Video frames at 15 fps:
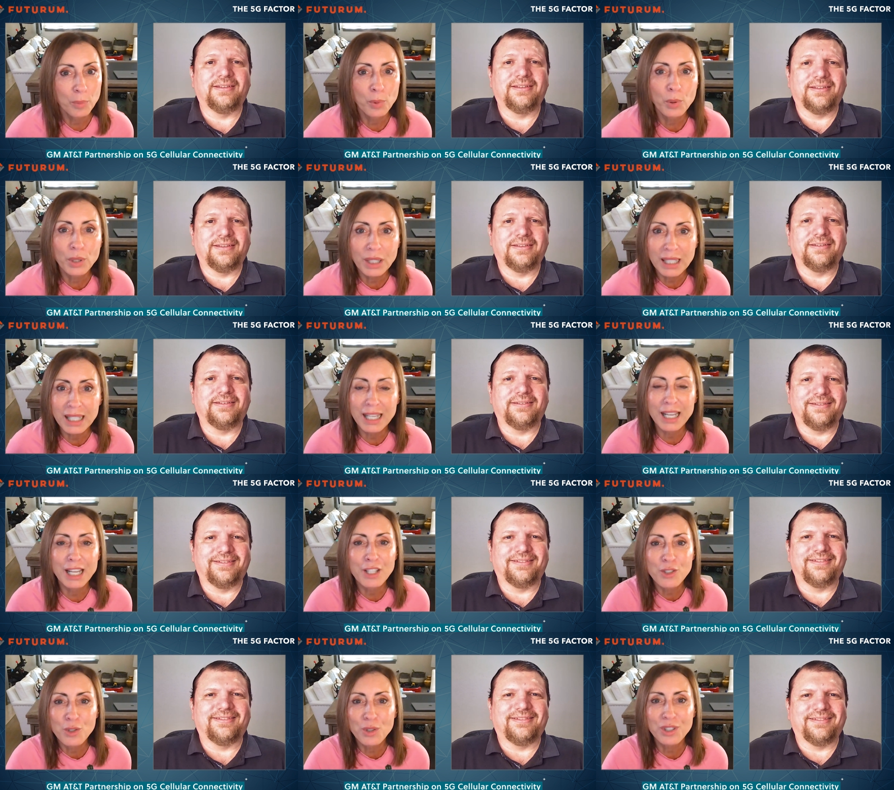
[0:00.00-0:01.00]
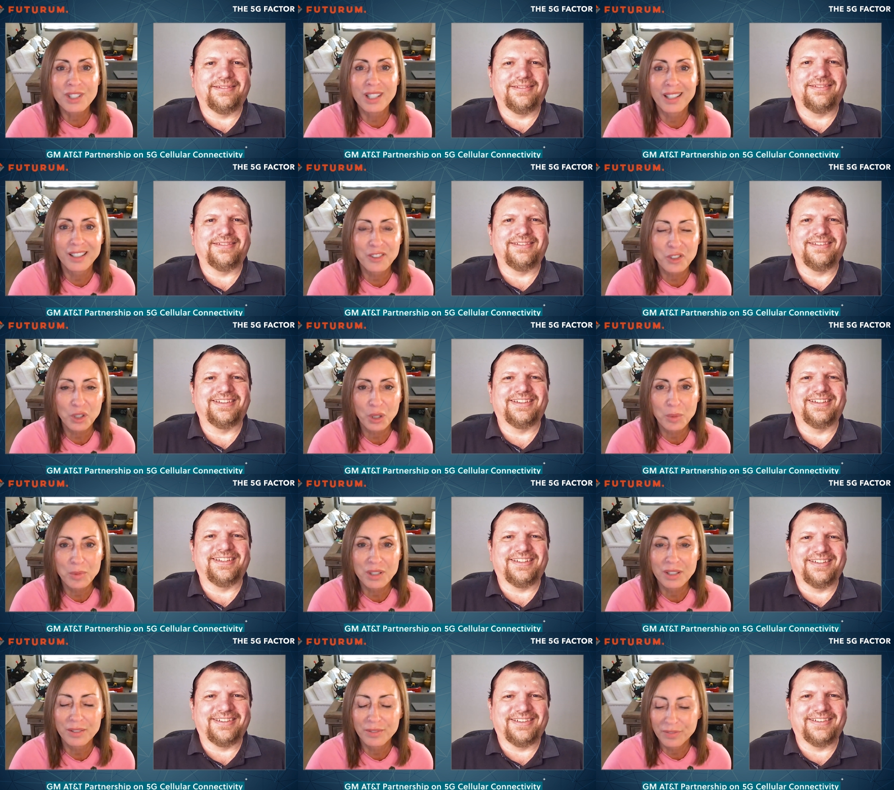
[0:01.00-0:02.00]
Speaker 1: pretty interesting in
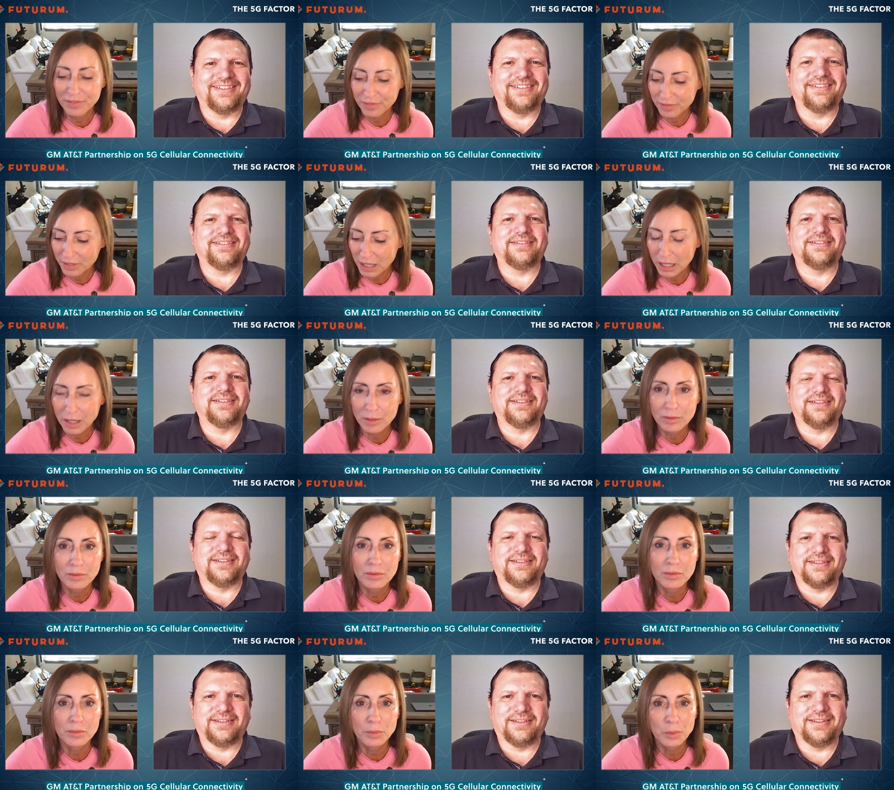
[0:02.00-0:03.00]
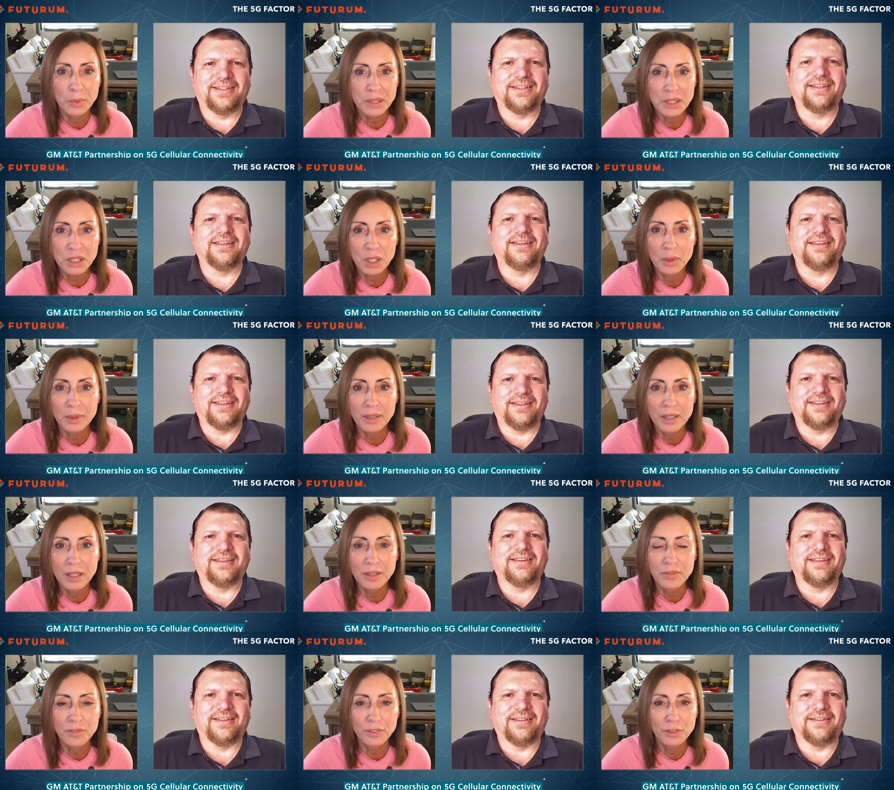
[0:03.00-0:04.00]
terms of, you know, what's going
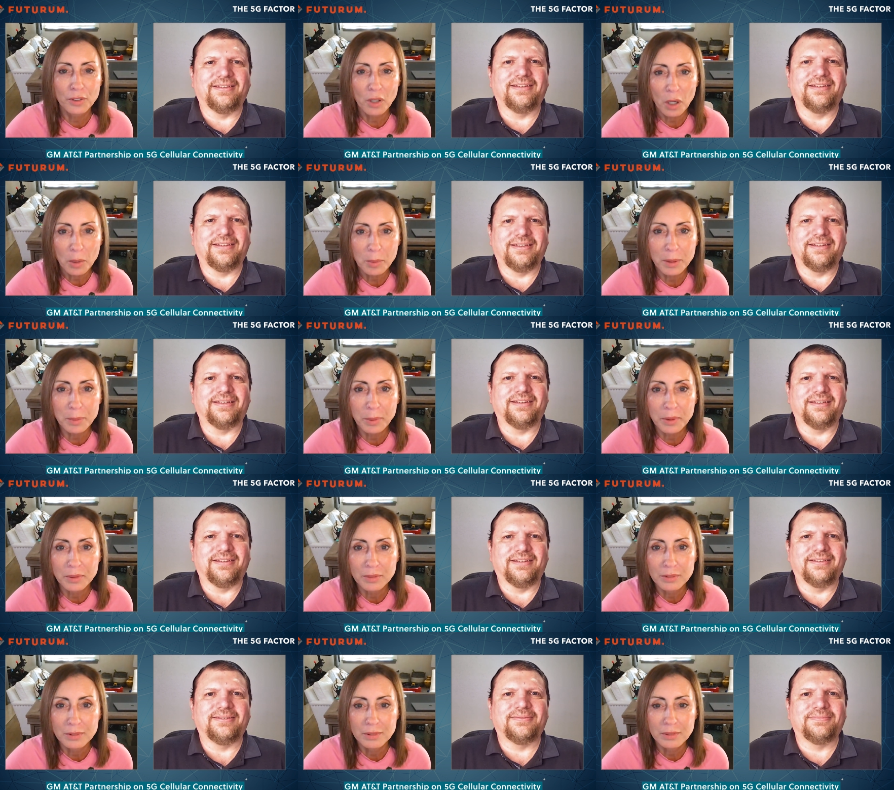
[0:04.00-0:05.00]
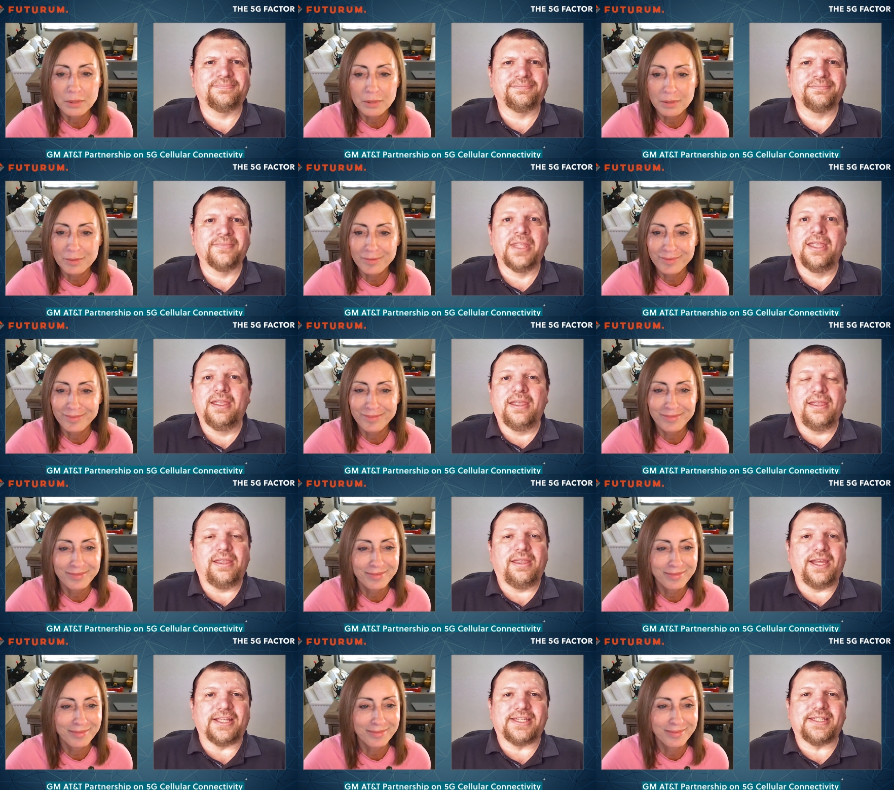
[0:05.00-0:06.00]
on for car people.
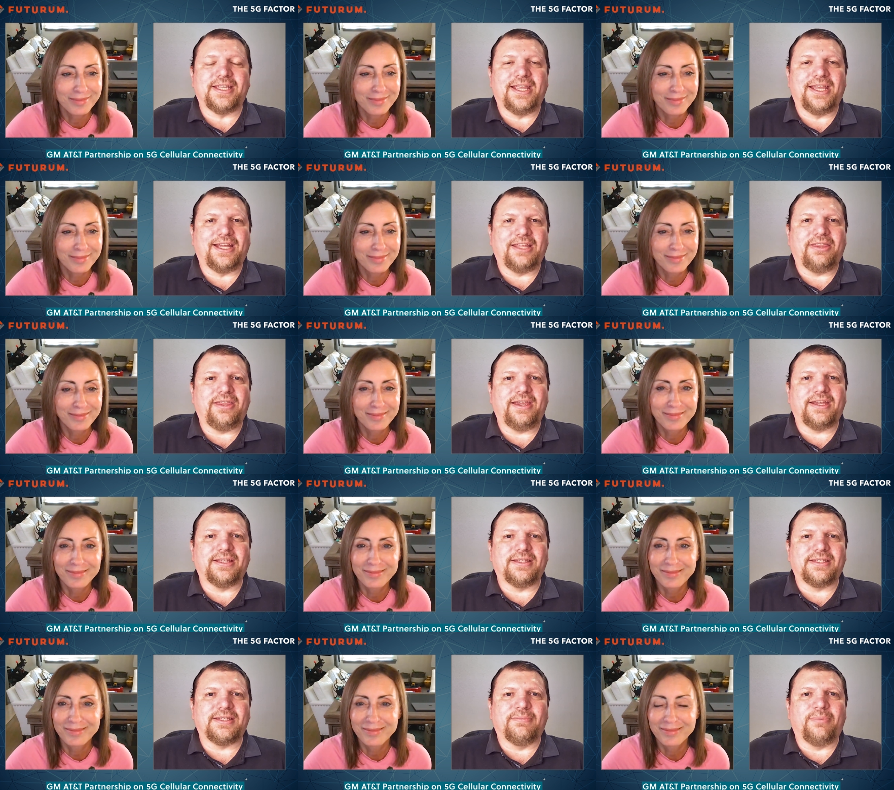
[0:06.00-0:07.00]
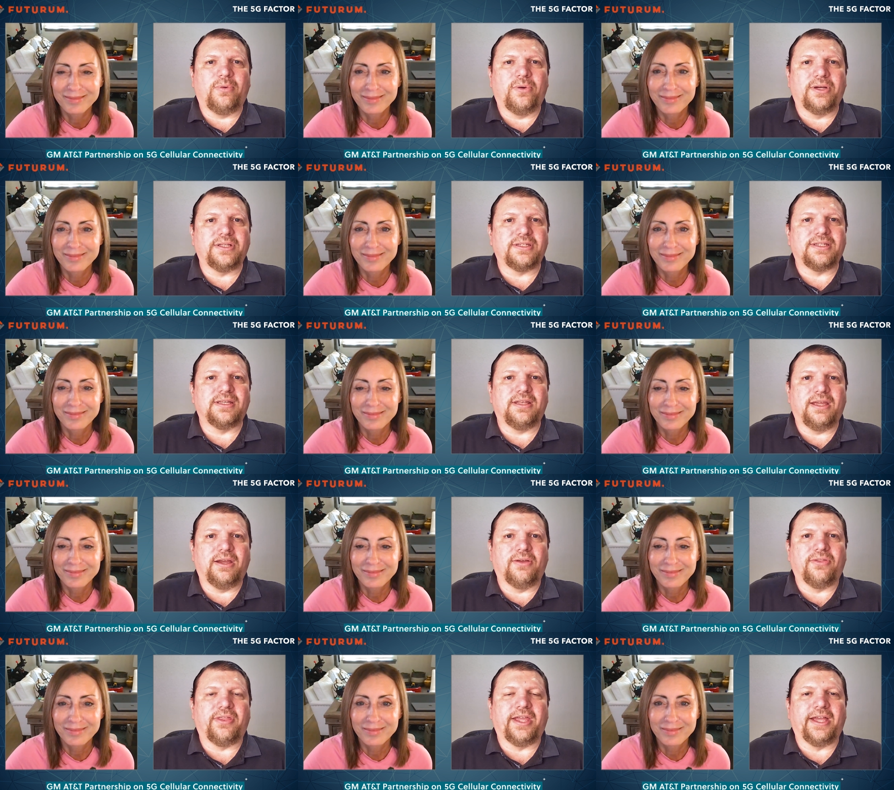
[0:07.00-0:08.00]
Speaker 2: Yes. And I think it's important to
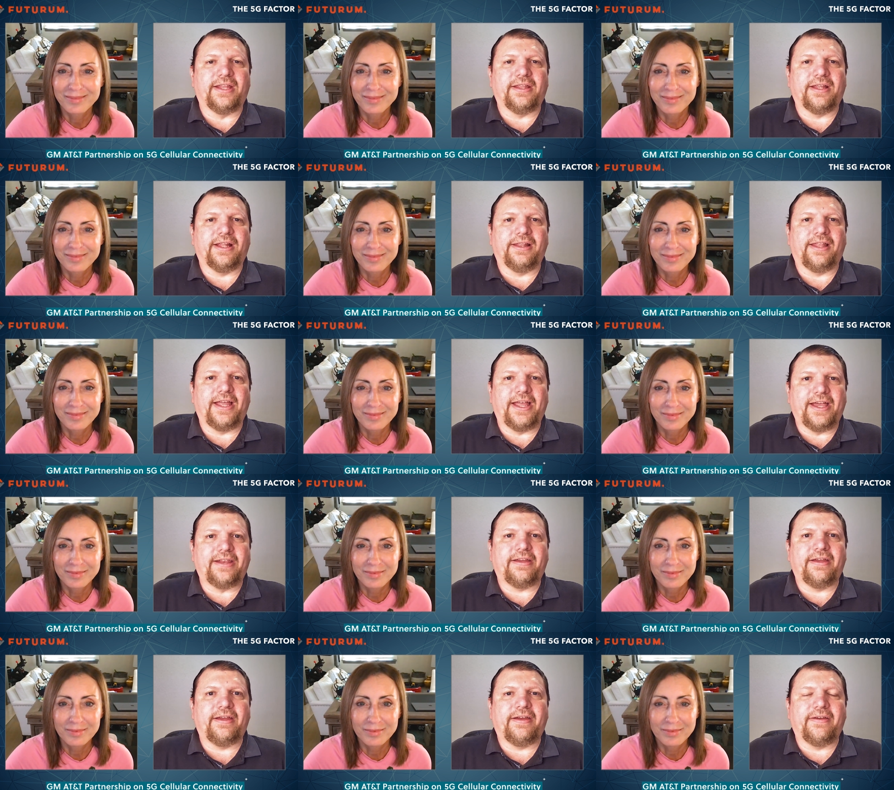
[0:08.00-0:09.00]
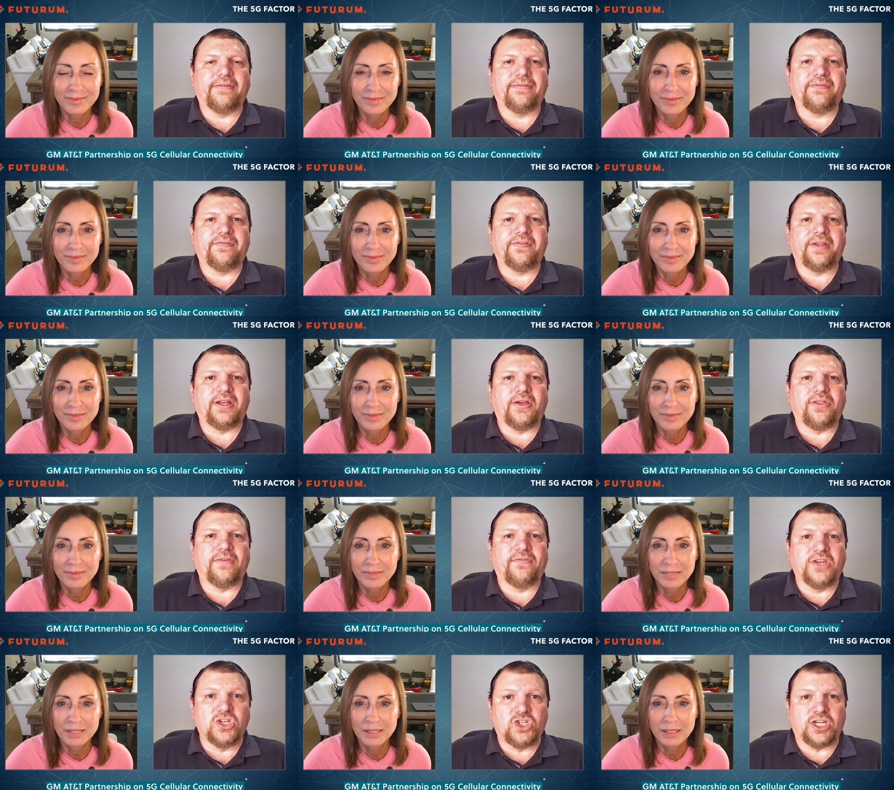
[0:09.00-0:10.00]
note that a lot of, you know,
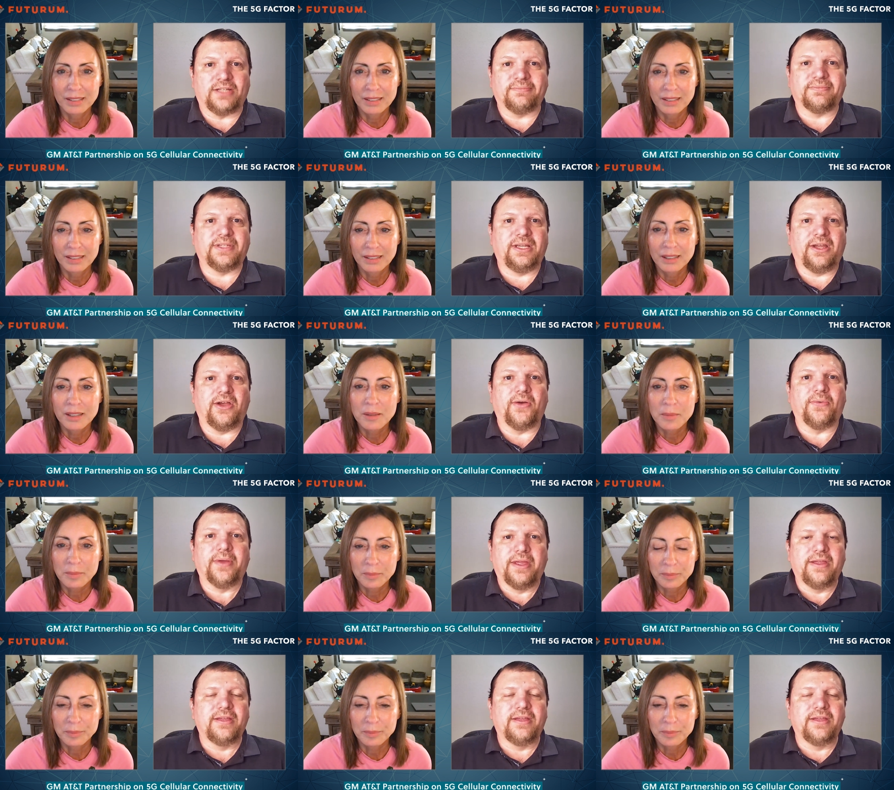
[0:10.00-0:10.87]
the vision, you know,